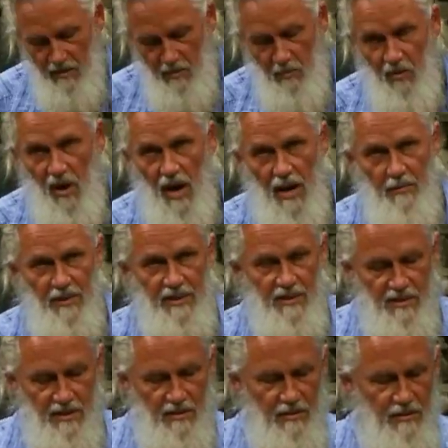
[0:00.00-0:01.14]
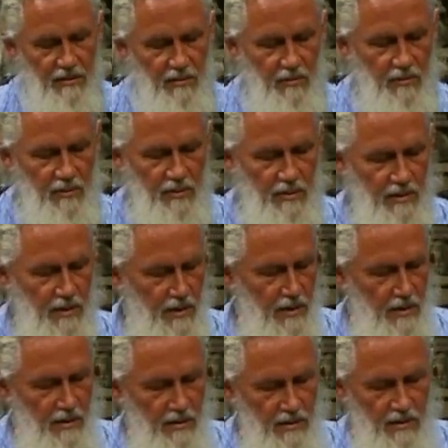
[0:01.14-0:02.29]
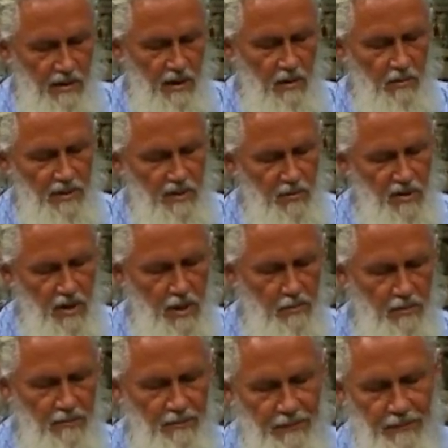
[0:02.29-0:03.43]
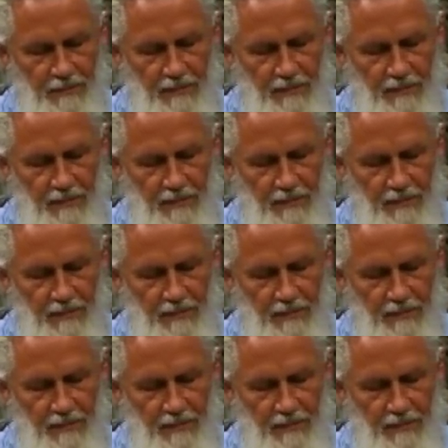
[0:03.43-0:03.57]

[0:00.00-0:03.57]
the Brahmins, who were always a problem.